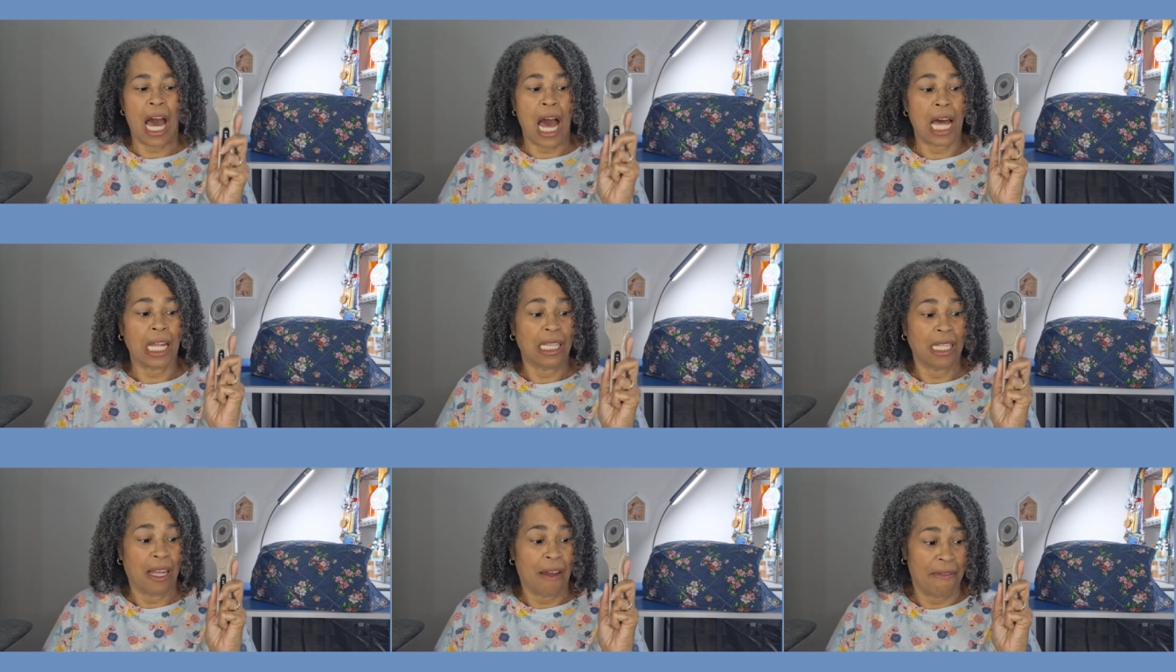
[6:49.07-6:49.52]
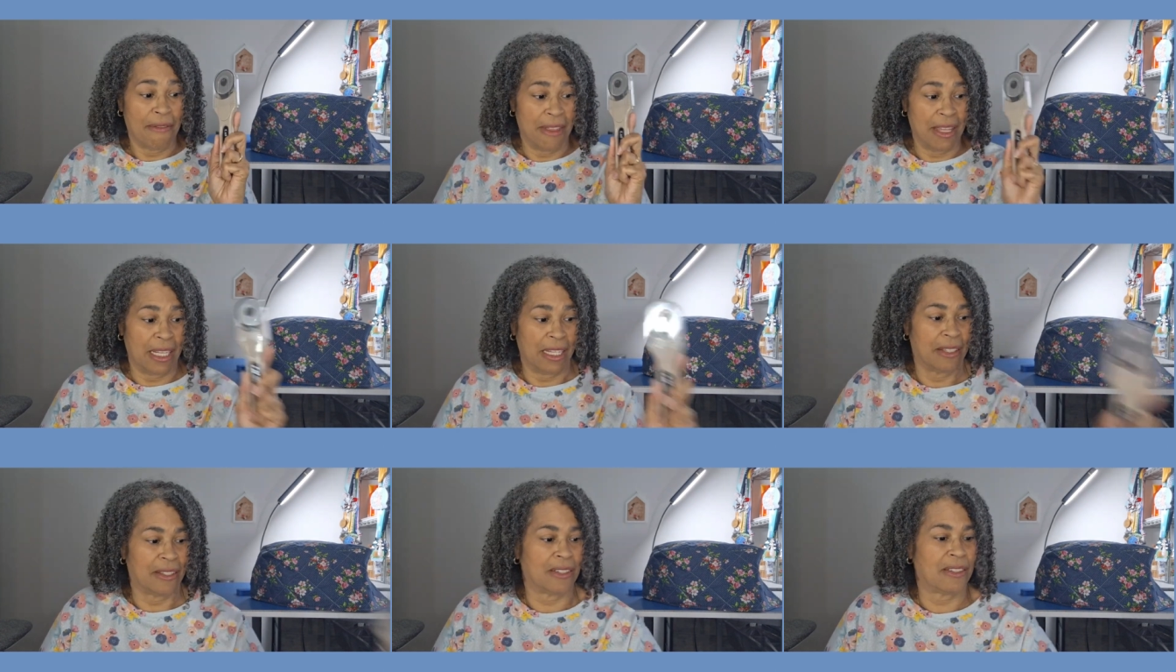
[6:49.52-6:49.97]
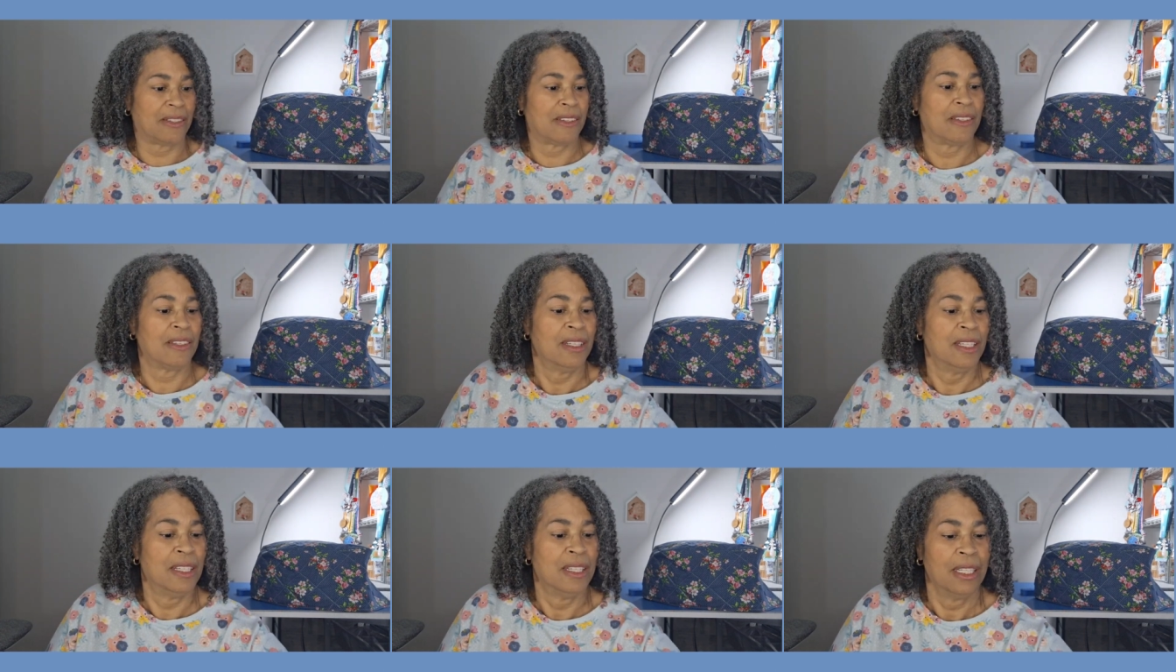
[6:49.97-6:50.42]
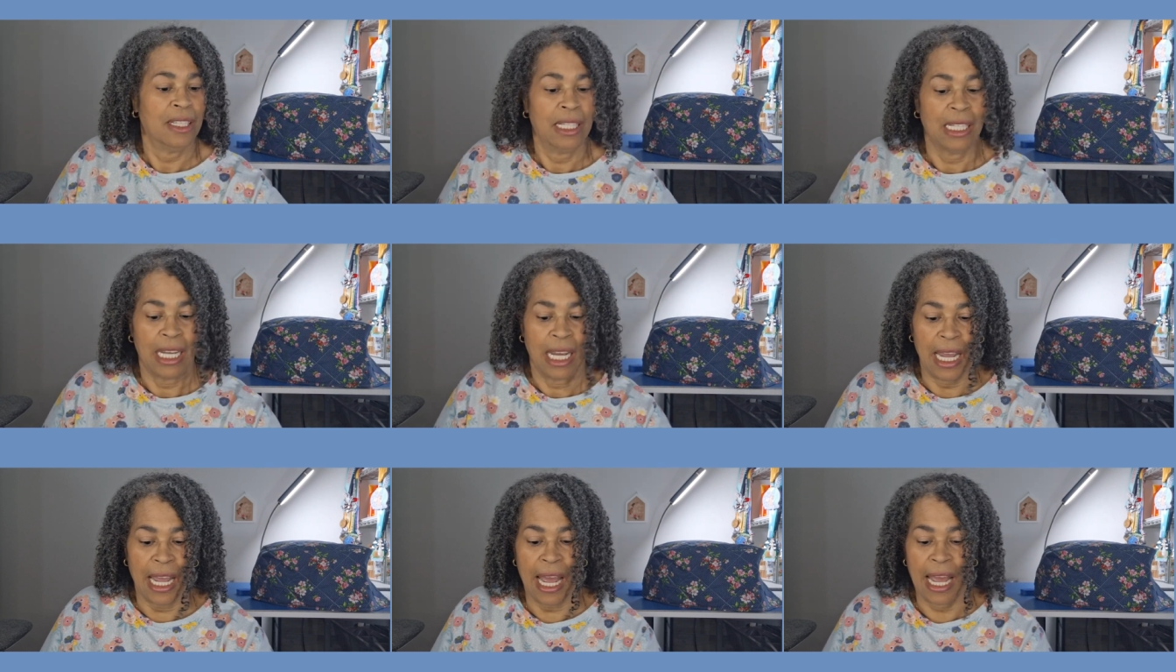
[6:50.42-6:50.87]
I love this.
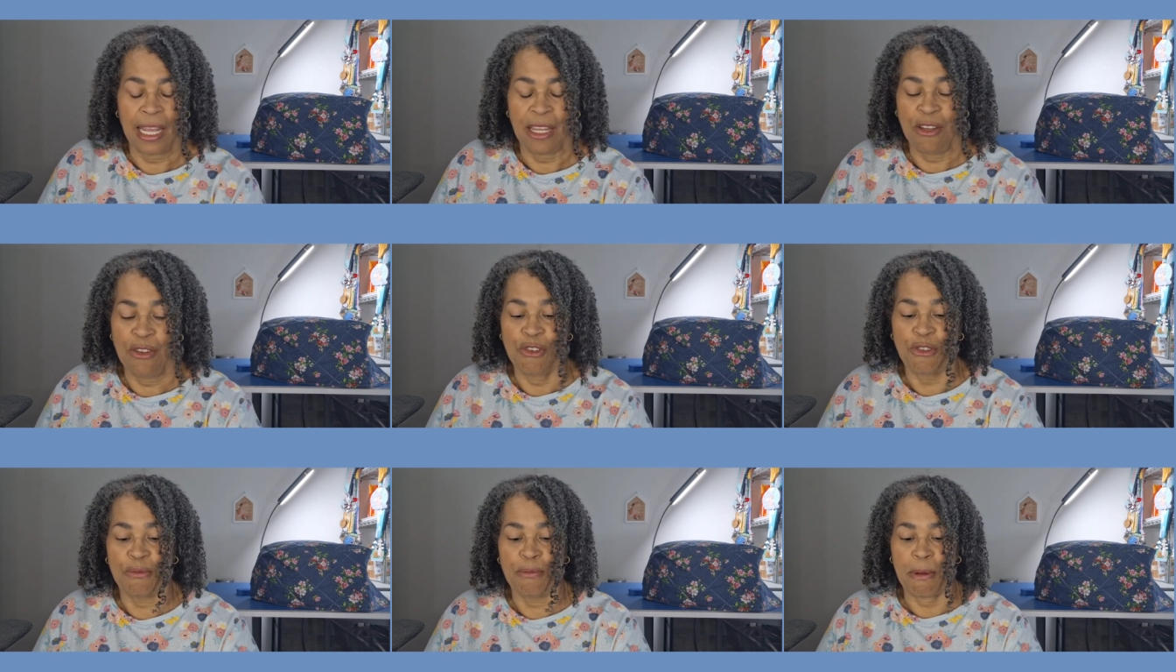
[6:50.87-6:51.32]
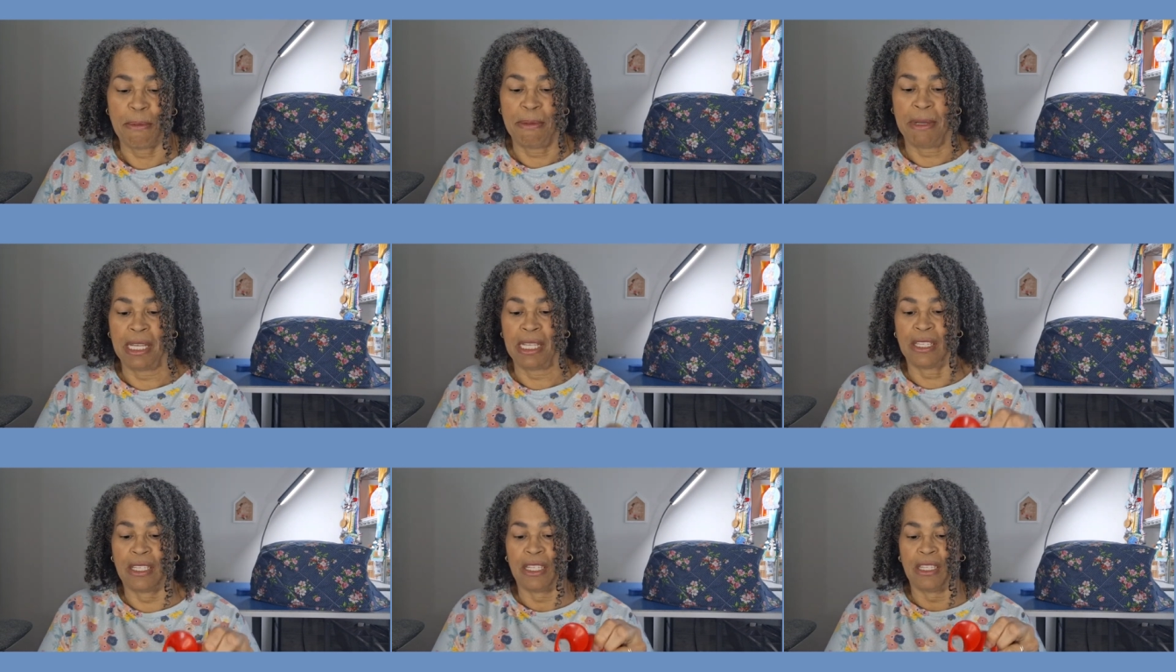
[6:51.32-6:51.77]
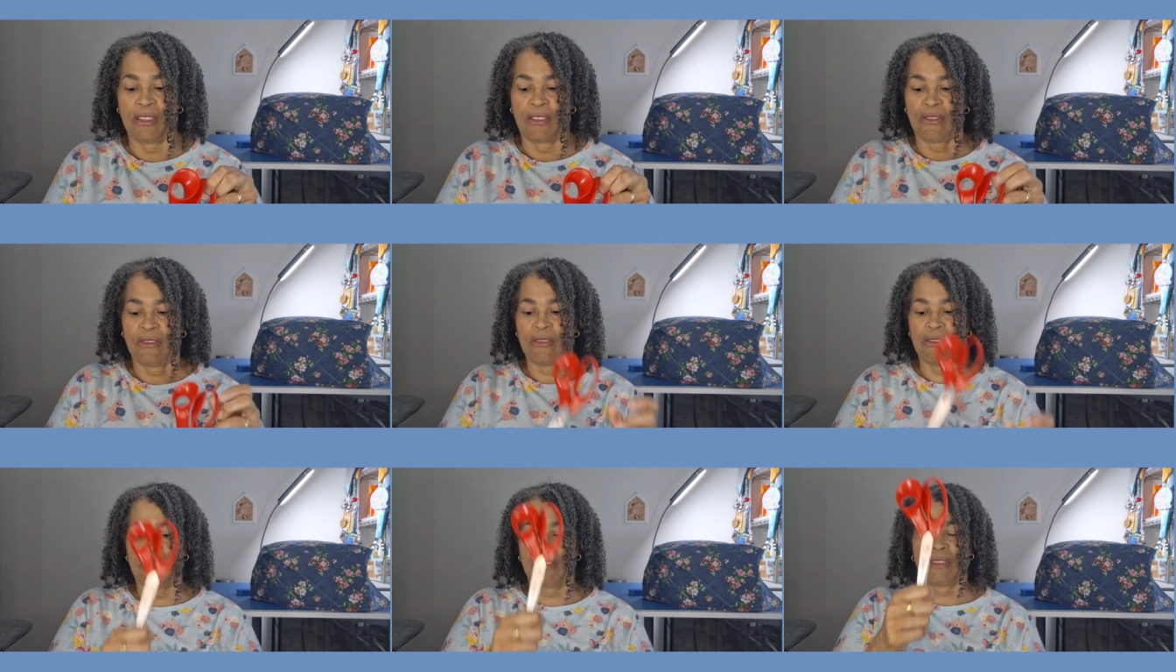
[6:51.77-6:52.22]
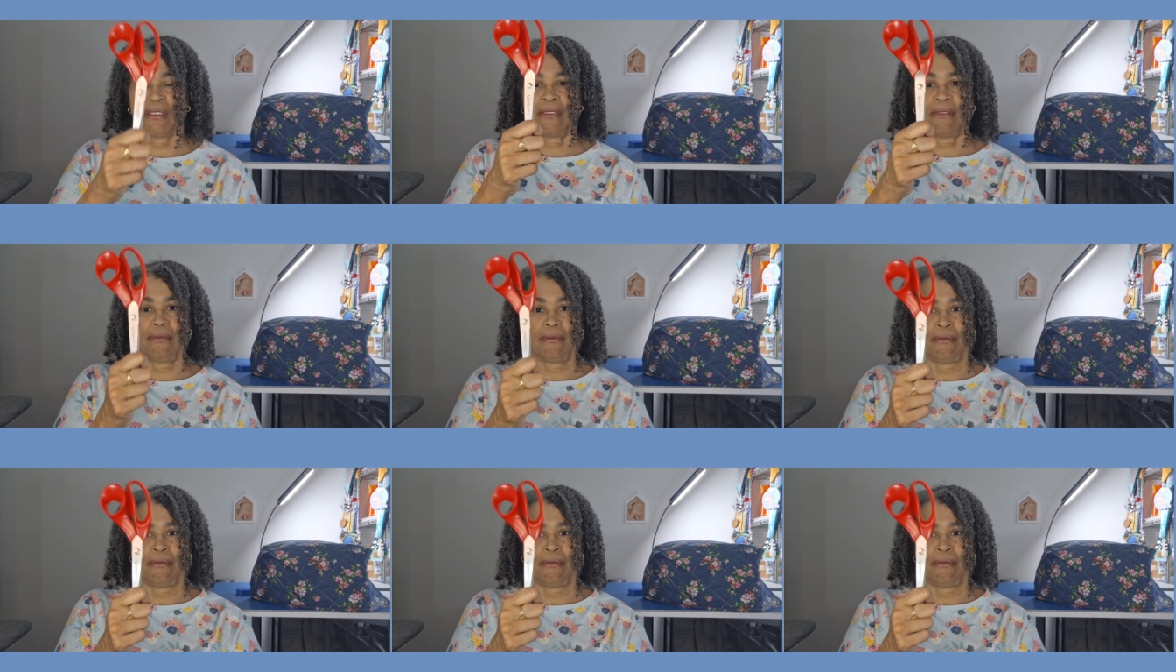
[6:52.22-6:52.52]
I use my big scissors